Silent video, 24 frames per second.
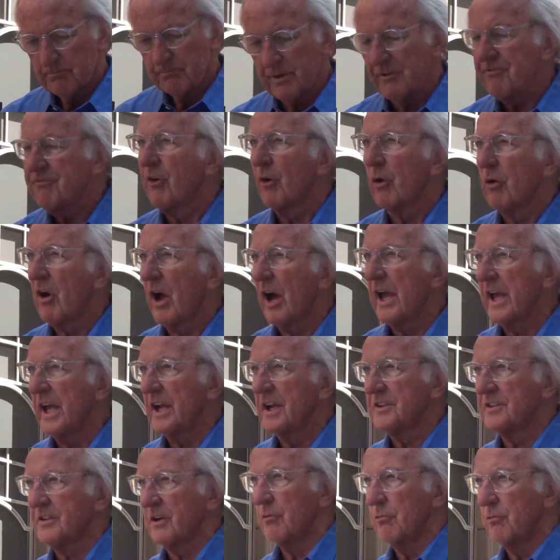Before I
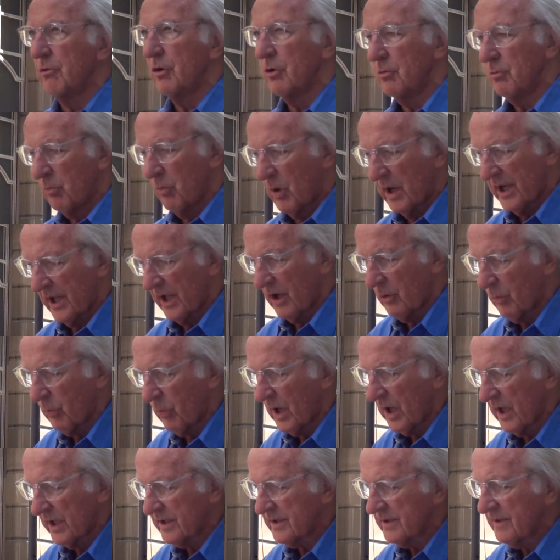enter room
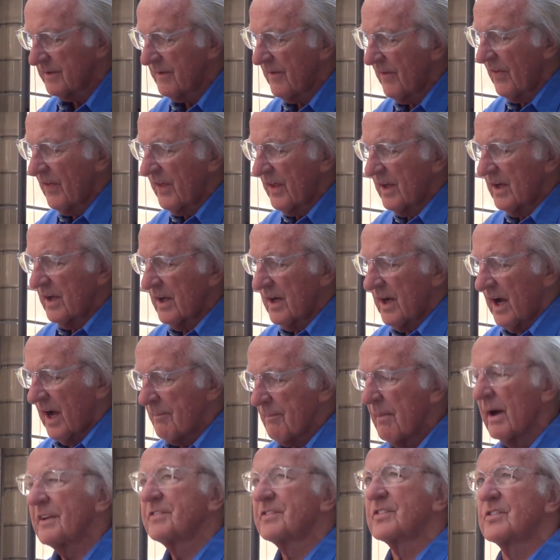101,
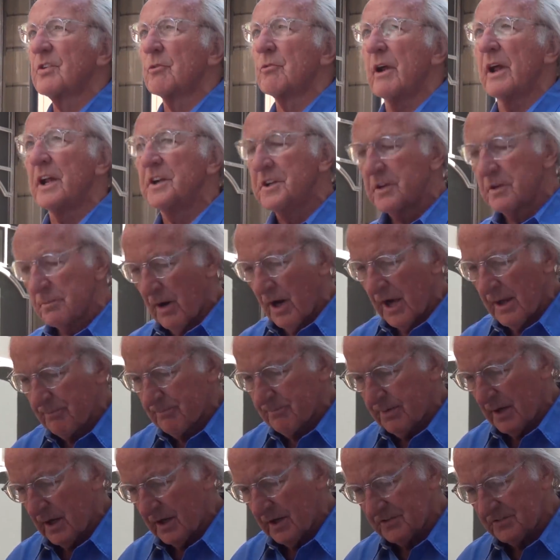I must surrender my
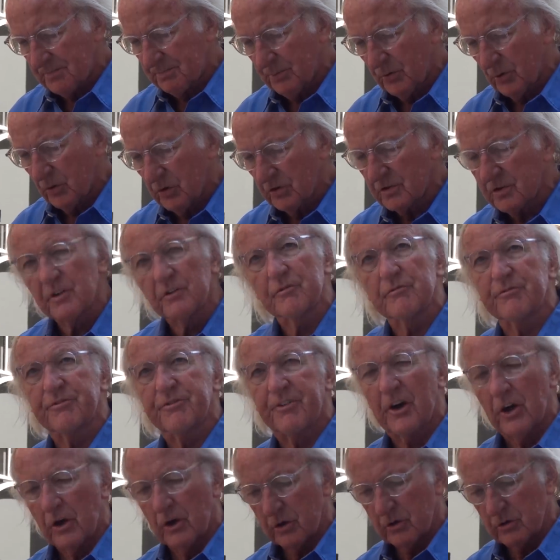passport and
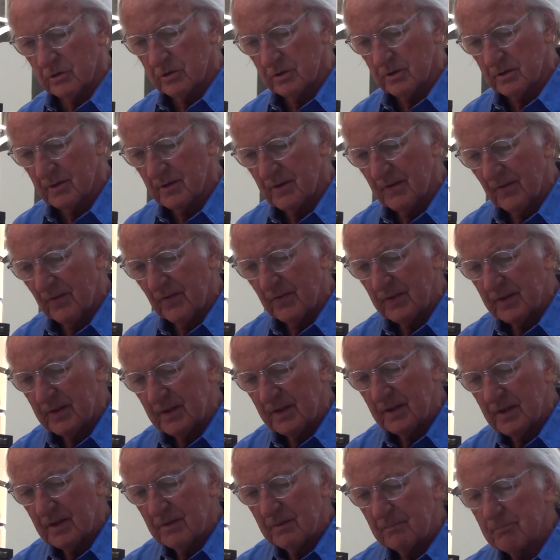phone.
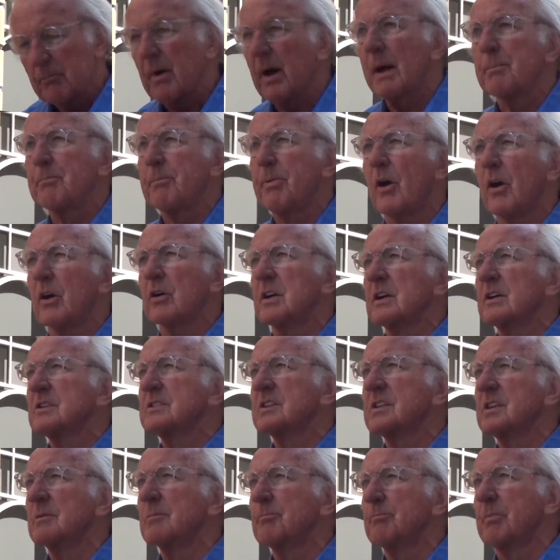My
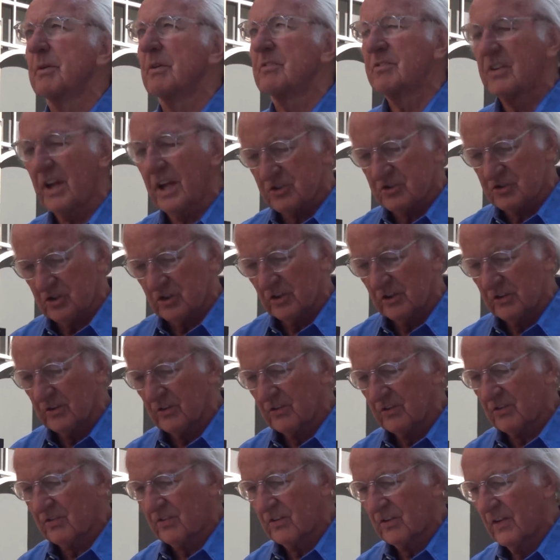pockets and
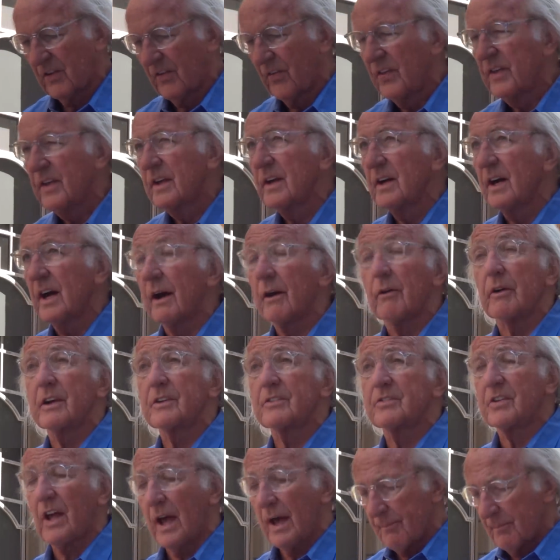possessions are
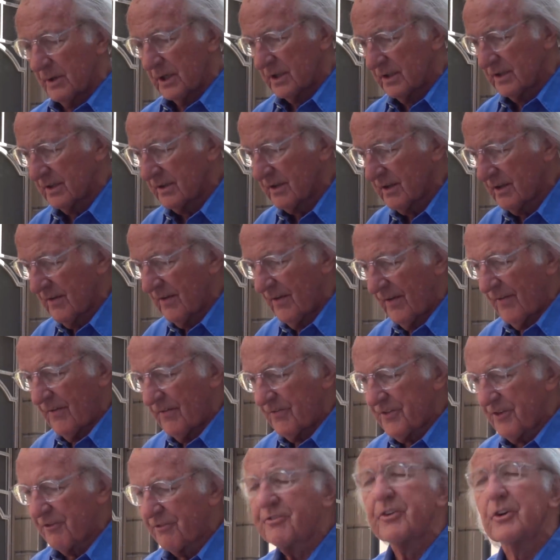examined.
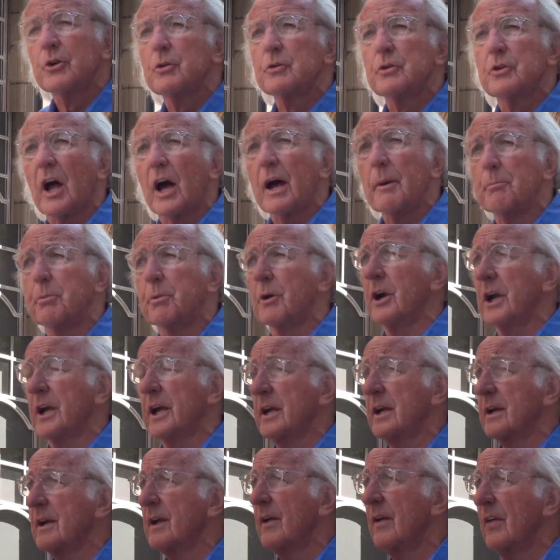The food I
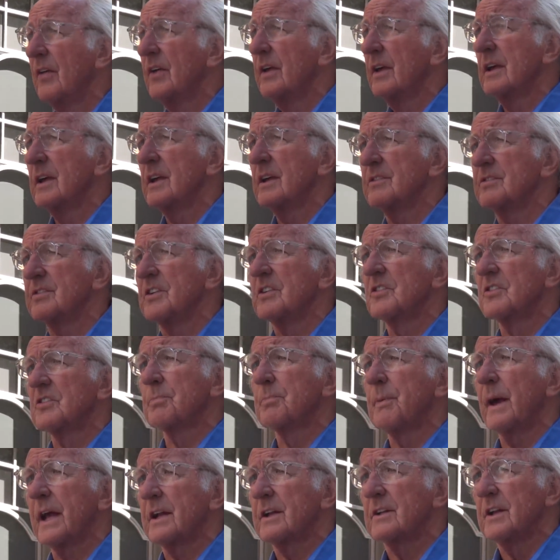bring is
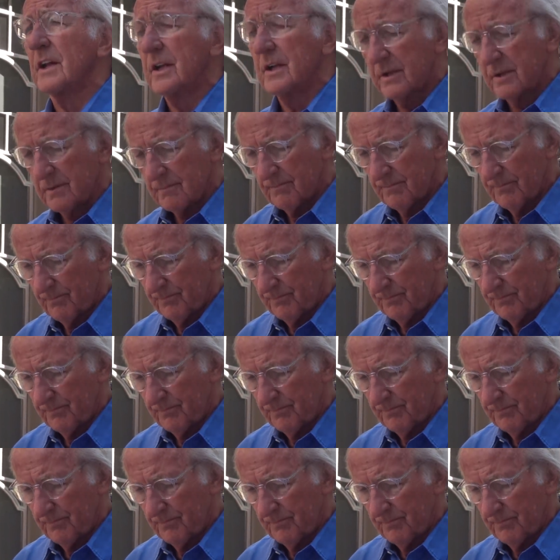inspected.